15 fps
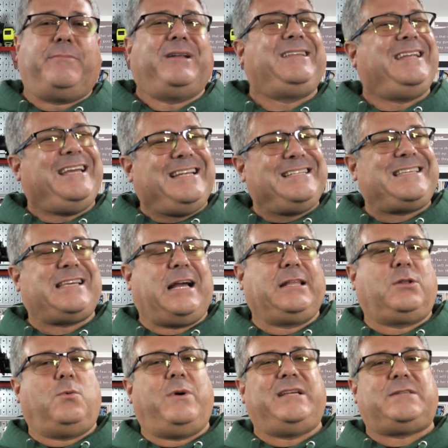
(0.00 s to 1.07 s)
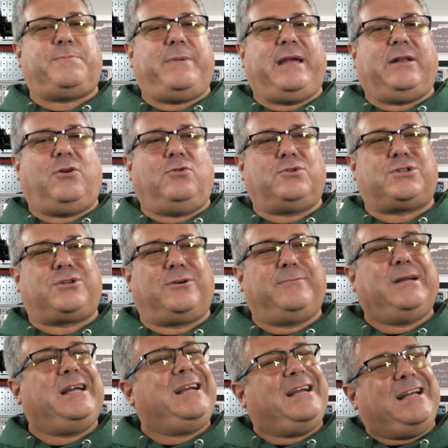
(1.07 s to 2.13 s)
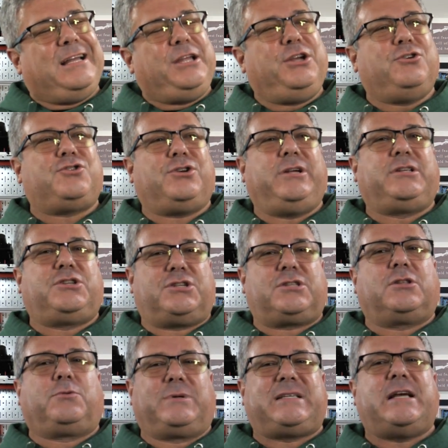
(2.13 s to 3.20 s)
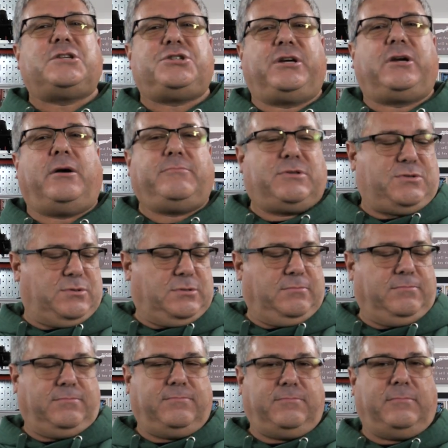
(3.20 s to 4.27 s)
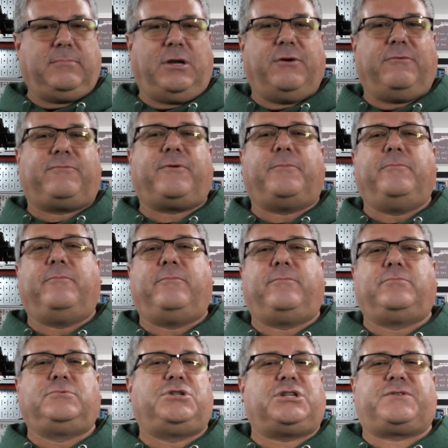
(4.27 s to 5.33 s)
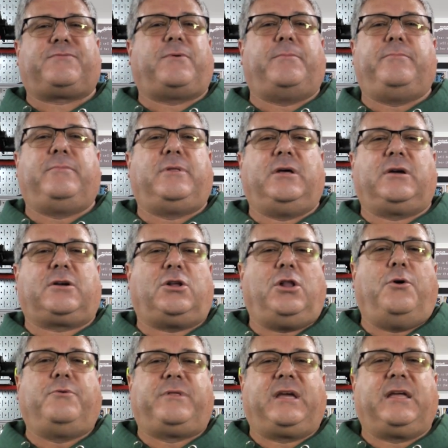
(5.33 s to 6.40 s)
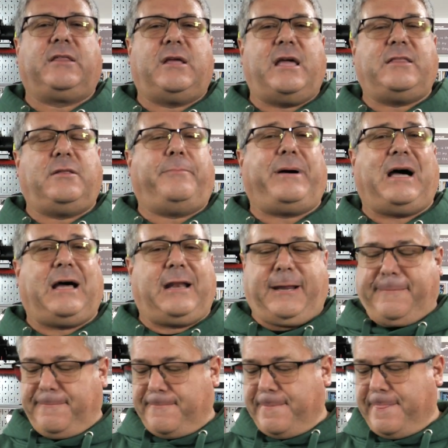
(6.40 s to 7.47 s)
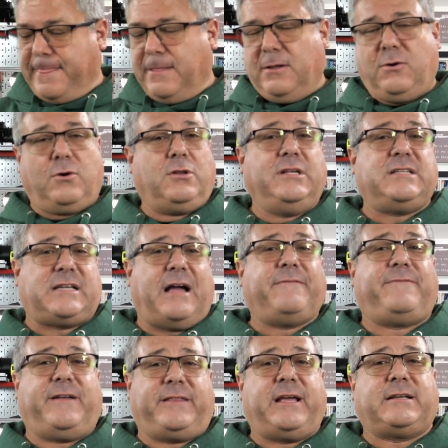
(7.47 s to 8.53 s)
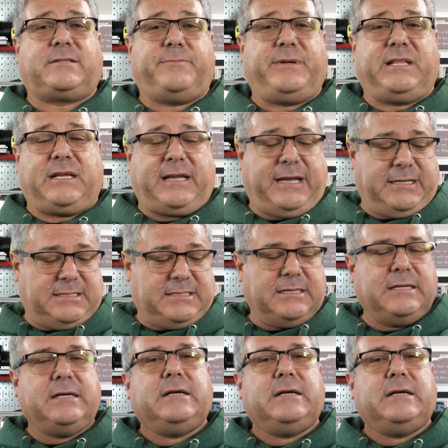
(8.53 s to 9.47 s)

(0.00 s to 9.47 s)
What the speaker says: But an inside the waistband holster, usually just the retention comes, from the clothing and the body, or at least I found that to be the case.